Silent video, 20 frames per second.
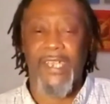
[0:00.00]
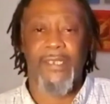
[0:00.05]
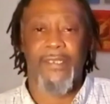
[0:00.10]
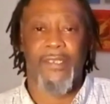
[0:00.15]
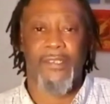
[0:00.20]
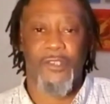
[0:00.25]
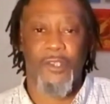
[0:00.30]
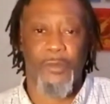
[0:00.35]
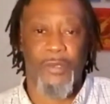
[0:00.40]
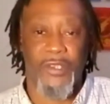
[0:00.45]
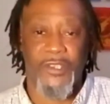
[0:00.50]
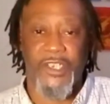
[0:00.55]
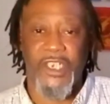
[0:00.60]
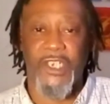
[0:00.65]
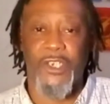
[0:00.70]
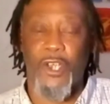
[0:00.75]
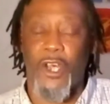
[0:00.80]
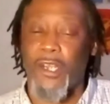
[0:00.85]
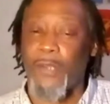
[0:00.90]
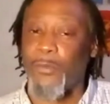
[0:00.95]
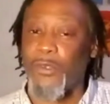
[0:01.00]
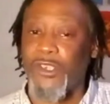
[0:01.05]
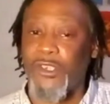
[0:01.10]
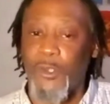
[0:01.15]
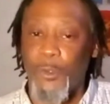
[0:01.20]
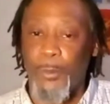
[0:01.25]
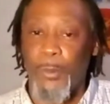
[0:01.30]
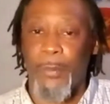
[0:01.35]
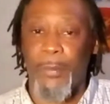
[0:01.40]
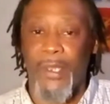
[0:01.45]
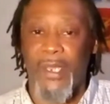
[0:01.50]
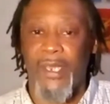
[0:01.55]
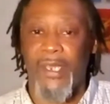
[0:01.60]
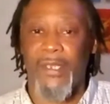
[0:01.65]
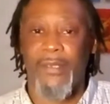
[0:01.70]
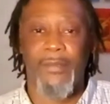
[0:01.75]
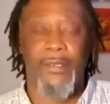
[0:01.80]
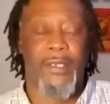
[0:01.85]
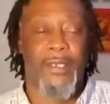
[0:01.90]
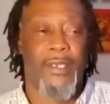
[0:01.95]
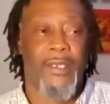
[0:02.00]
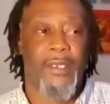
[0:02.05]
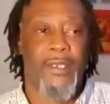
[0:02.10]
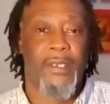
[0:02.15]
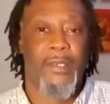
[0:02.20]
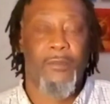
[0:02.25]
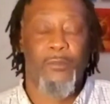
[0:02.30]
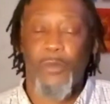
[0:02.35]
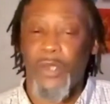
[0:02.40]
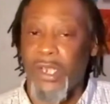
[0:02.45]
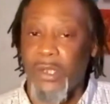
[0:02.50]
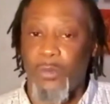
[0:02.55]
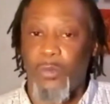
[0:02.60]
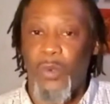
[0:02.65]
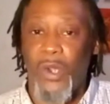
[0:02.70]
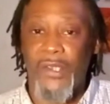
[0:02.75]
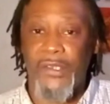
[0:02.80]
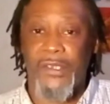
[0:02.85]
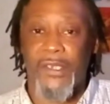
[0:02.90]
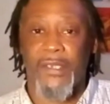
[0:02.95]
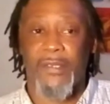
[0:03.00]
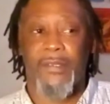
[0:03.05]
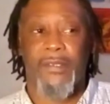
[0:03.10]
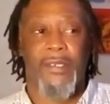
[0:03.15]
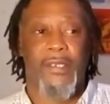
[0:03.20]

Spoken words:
so she thought it was Superman when it wasn't.